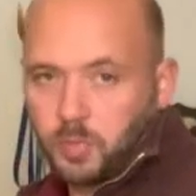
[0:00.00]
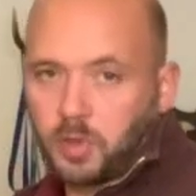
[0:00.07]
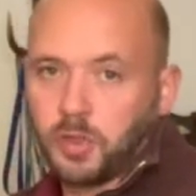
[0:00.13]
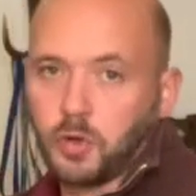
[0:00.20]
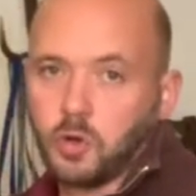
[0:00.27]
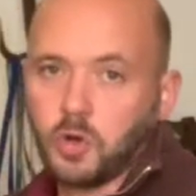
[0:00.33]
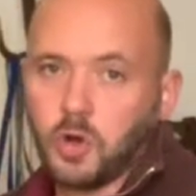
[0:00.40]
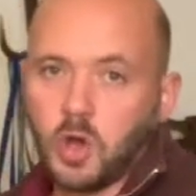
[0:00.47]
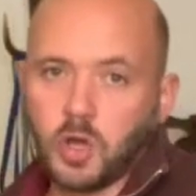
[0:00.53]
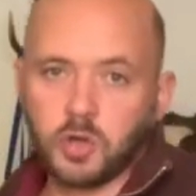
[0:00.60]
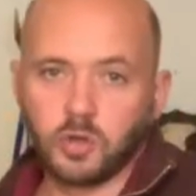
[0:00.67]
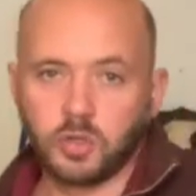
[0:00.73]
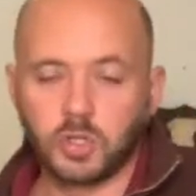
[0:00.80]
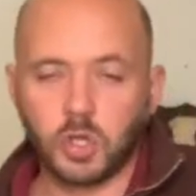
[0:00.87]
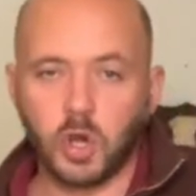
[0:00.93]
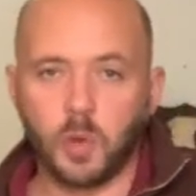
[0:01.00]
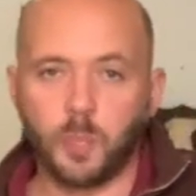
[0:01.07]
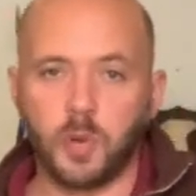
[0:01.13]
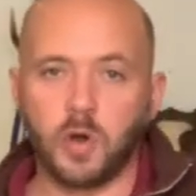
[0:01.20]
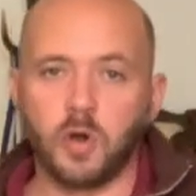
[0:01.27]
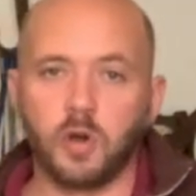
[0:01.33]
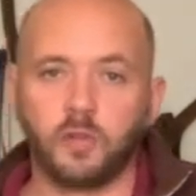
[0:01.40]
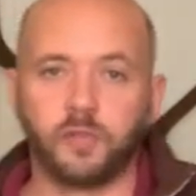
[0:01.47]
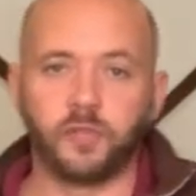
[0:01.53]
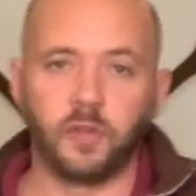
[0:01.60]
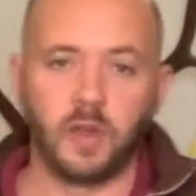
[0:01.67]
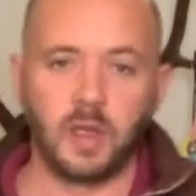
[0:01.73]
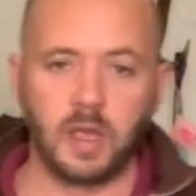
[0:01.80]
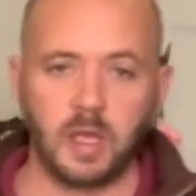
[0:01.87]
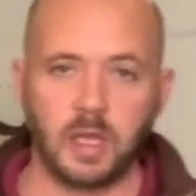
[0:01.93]
be thrown on top of
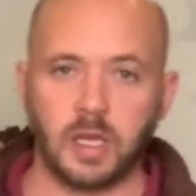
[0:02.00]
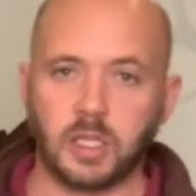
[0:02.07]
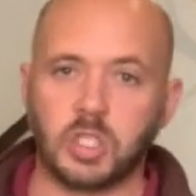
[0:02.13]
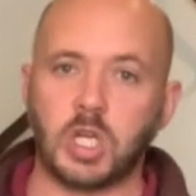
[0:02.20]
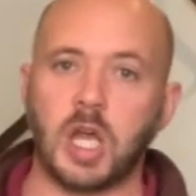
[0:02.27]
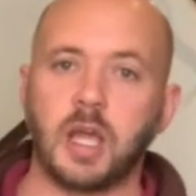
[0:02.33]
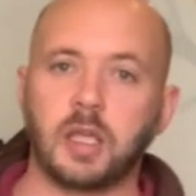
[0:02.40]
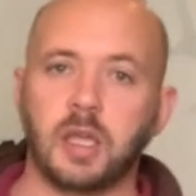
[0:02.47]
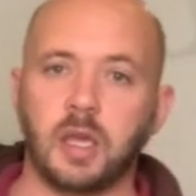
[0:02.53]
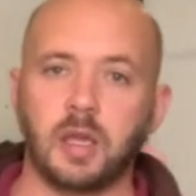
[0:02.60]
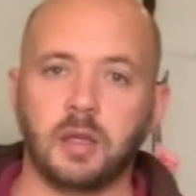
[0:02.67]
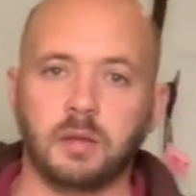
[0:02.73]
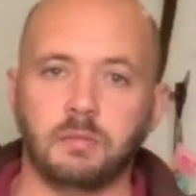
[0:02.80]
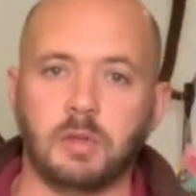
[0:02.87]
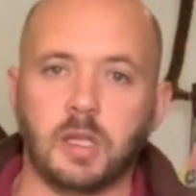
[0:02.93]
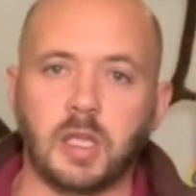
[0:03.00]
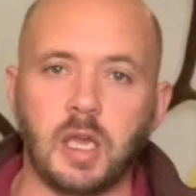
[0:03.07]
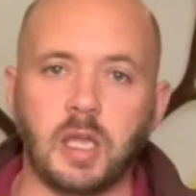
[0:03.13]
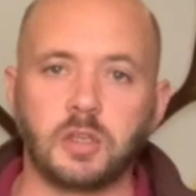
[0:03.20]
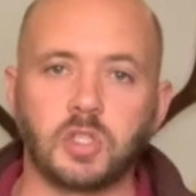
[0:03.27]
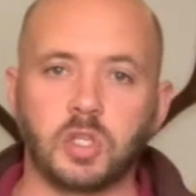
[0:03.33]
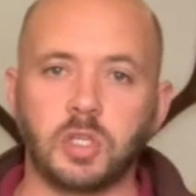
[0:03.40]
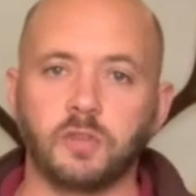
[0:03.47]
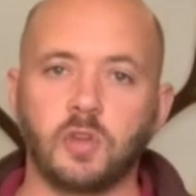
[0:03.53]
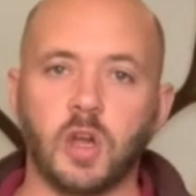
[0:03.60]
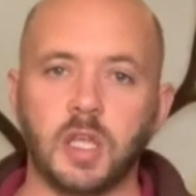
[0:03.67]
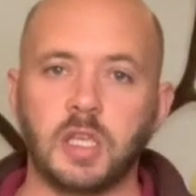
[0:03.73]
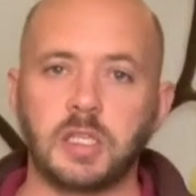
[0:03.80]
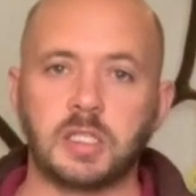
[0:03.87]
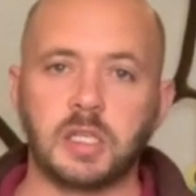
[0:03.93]
a jacket, again, so you've got
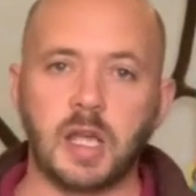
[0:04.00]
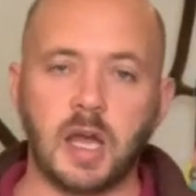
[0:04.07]
easy